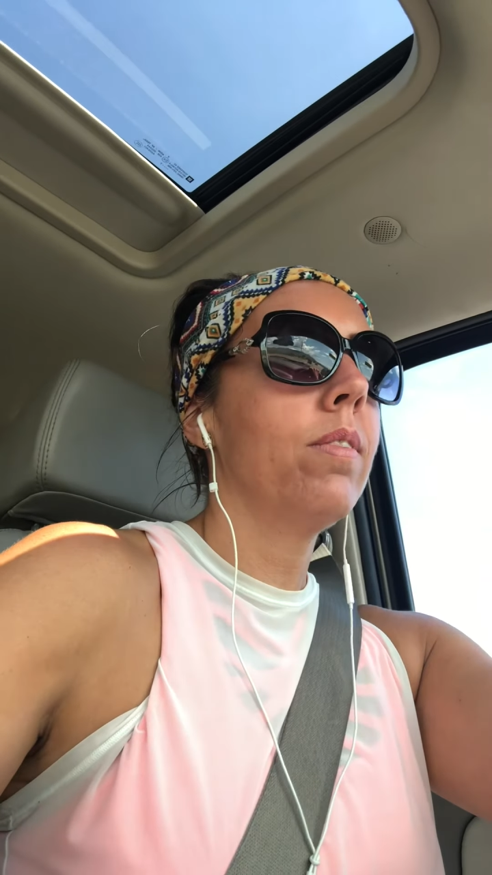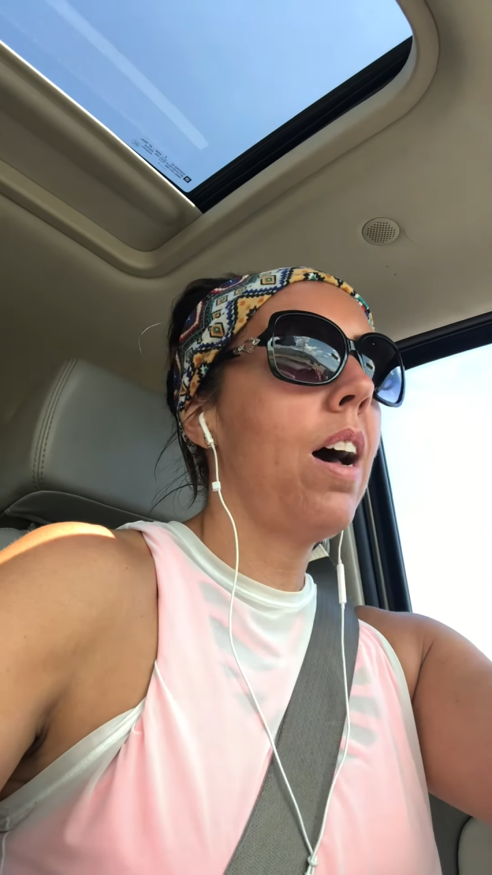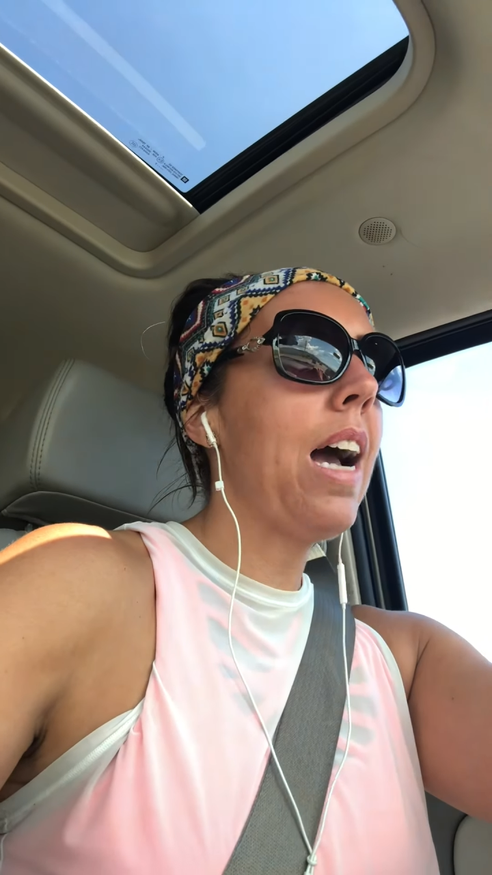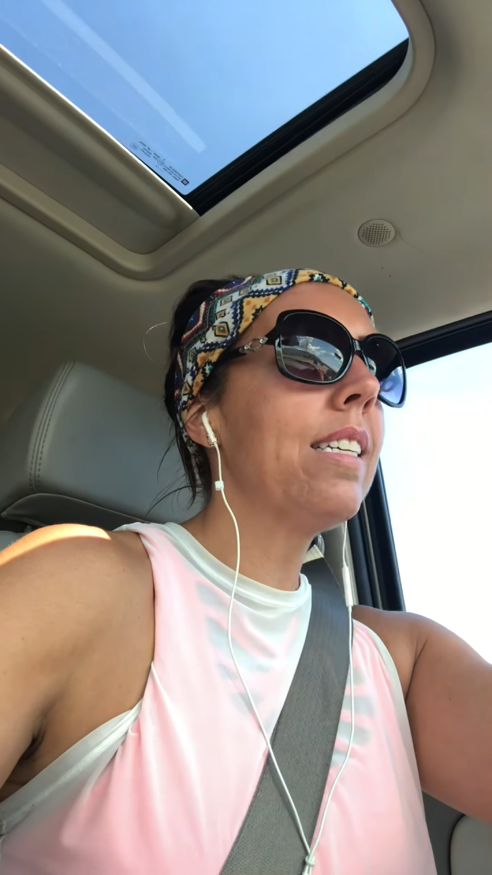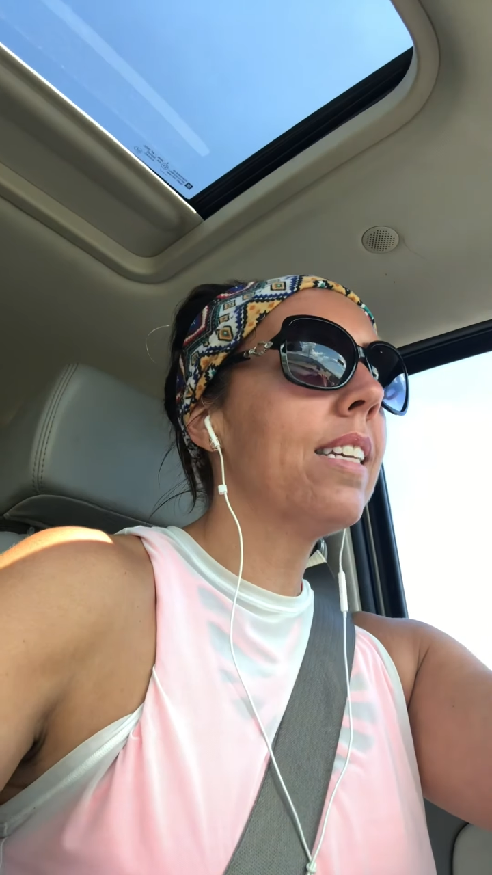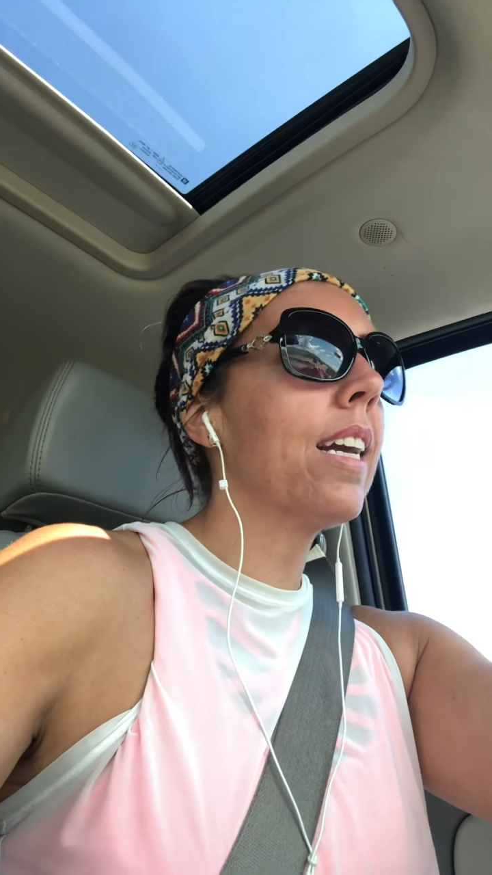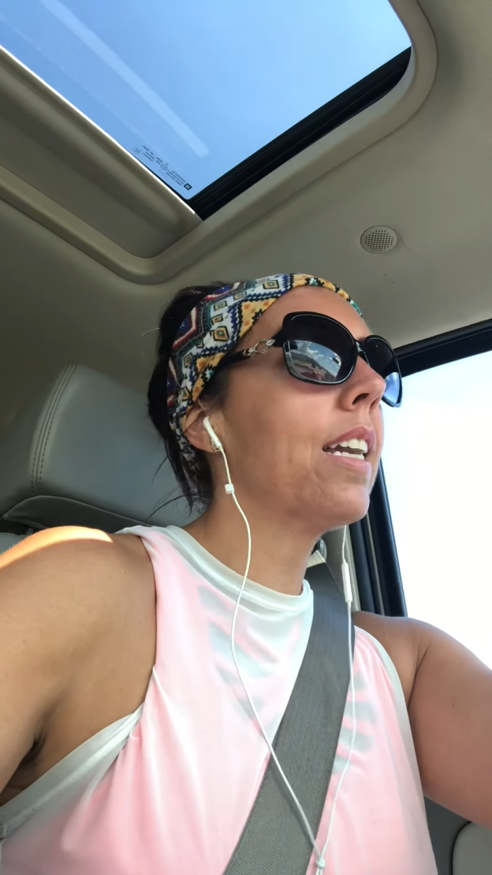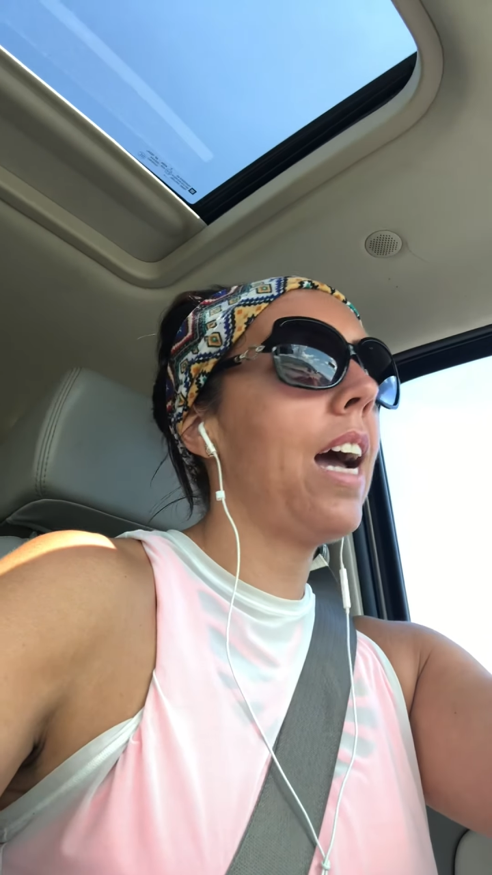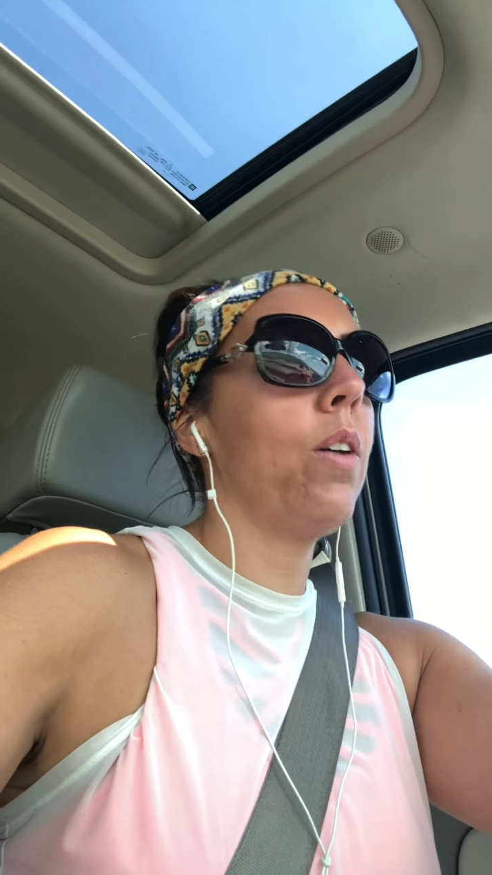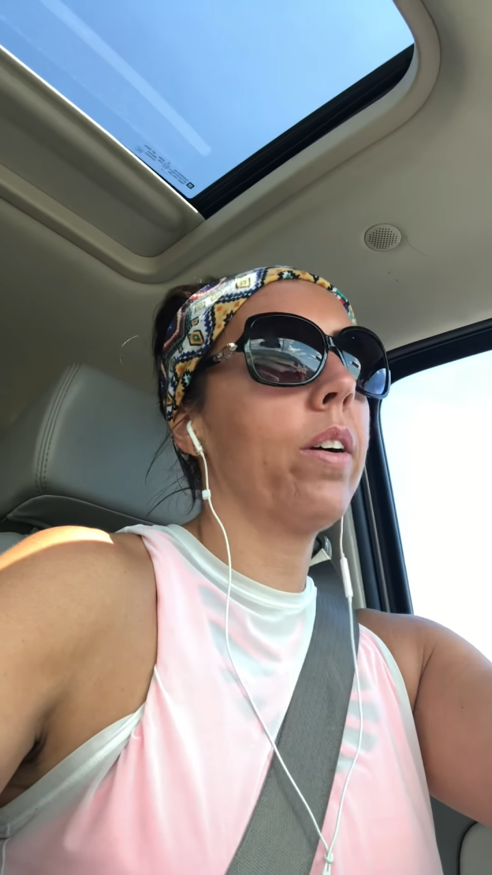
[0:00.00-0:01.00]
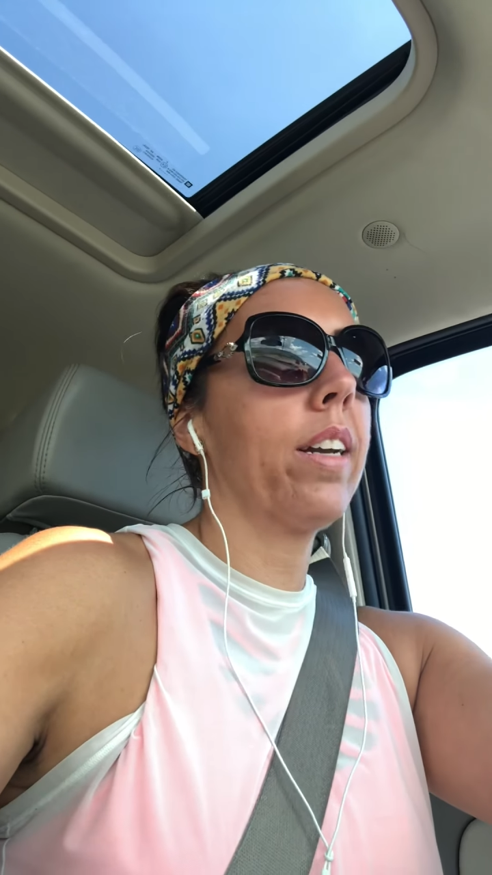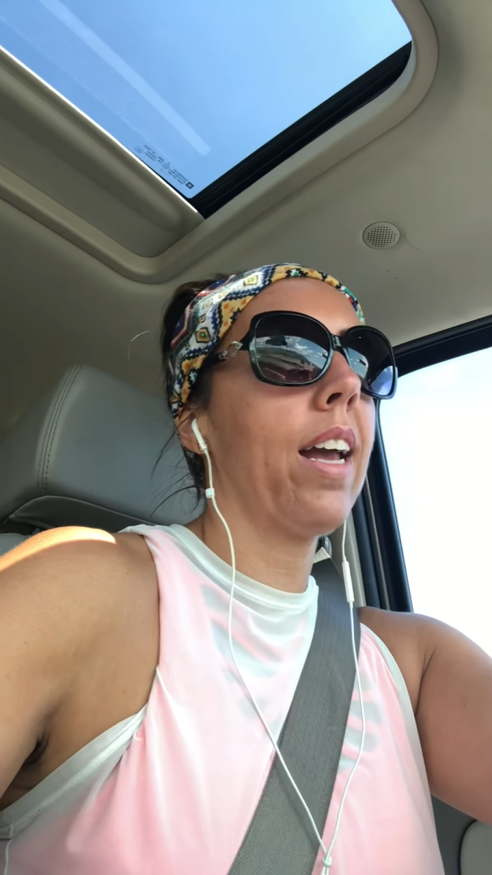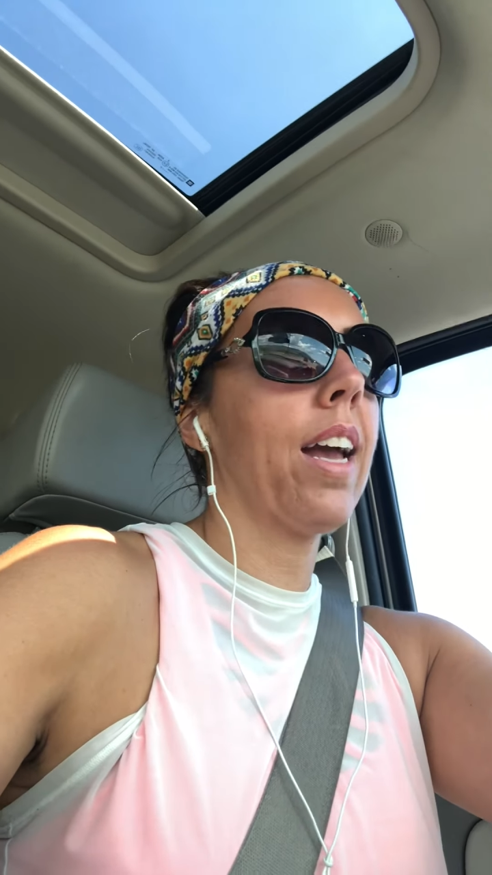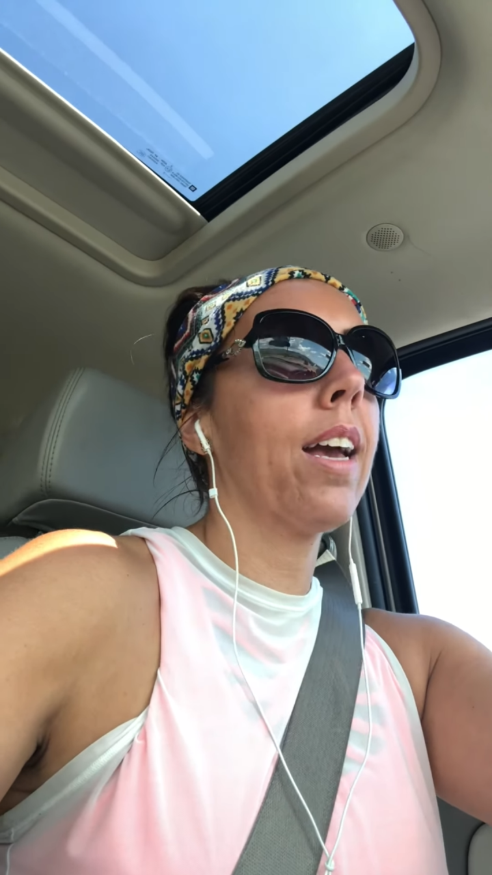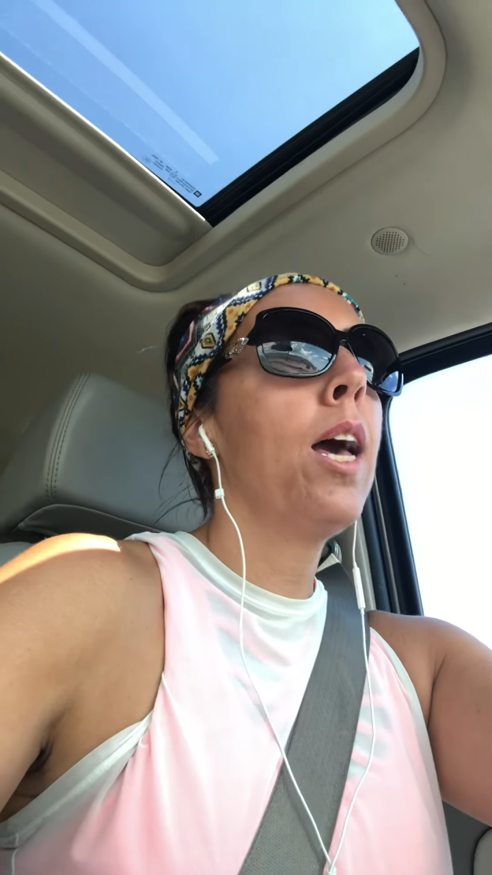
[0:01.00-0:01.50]
I say an hour a
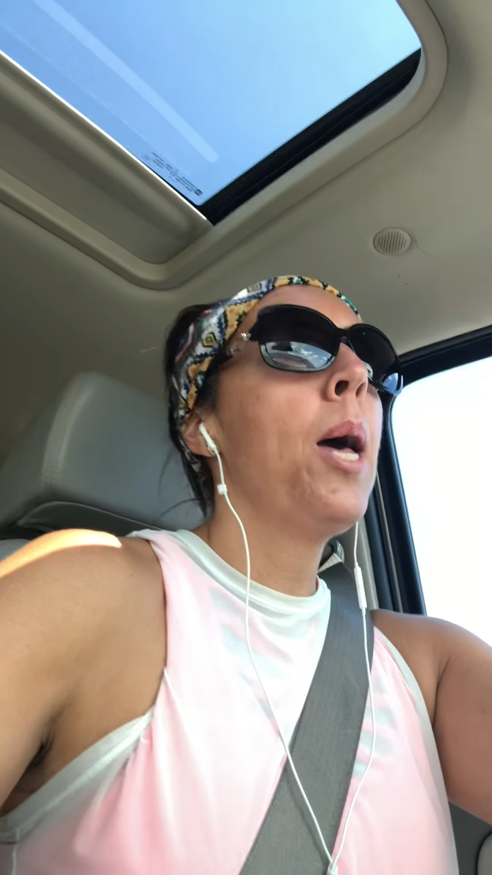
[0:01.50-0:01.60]
day,